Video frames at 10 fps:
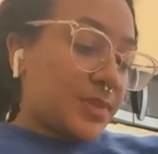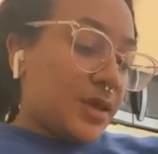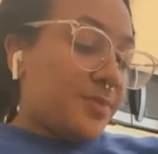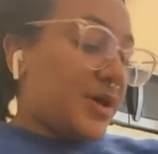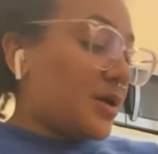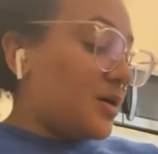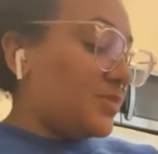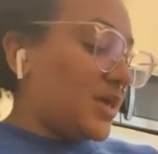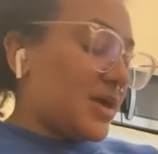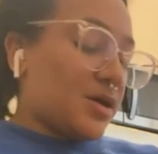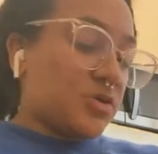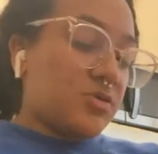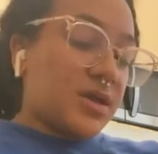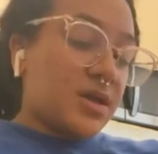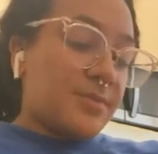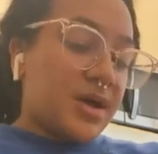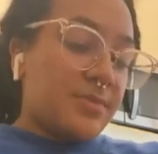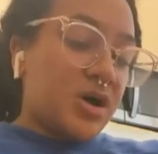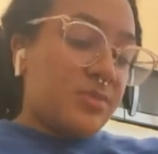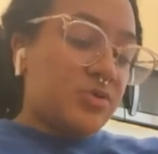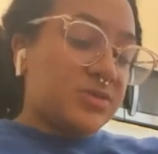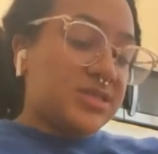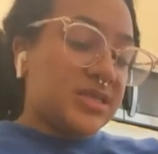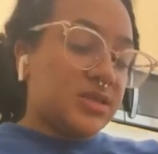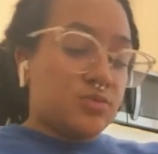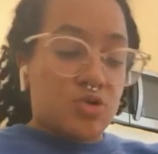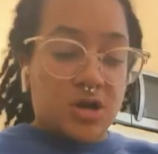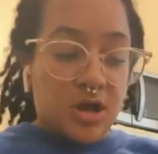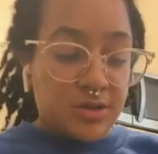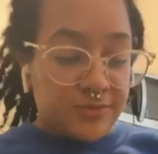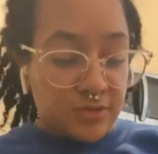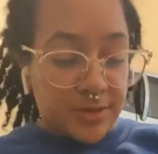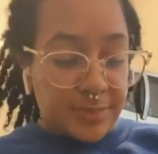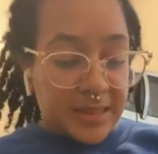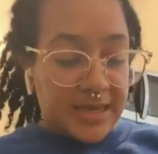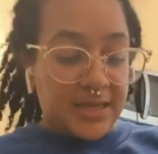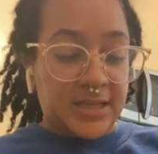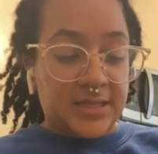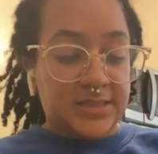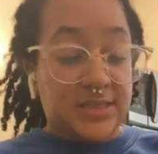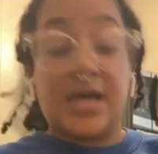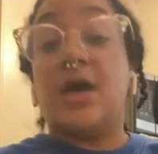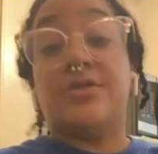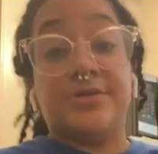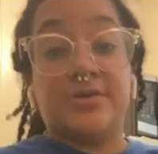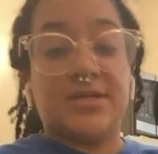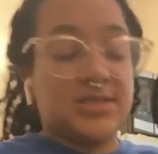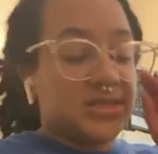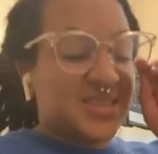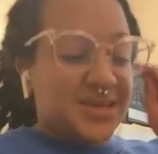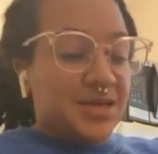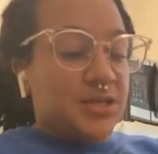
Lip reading: But growing up, my mom always said, the more colorful a plate is, the healthier it is.